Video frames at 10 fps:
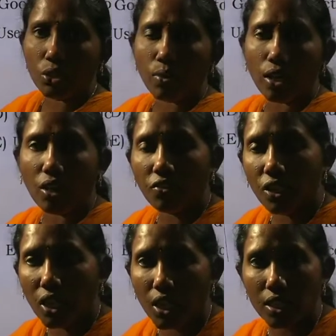one of
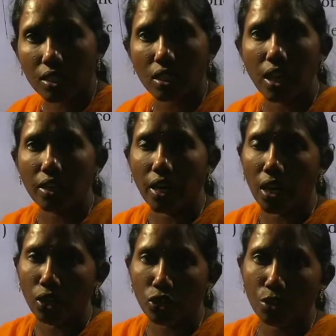the crystalline
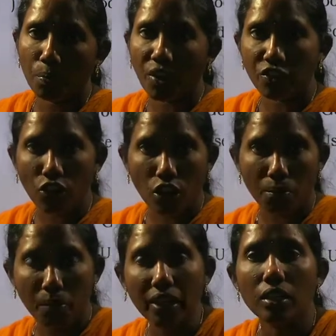allotrope of
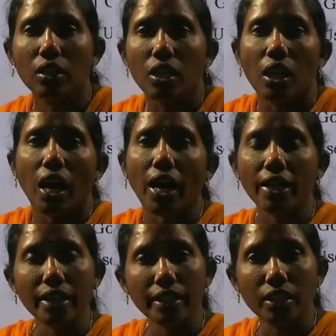carbon
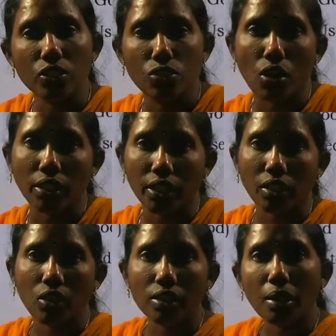and it is not at all the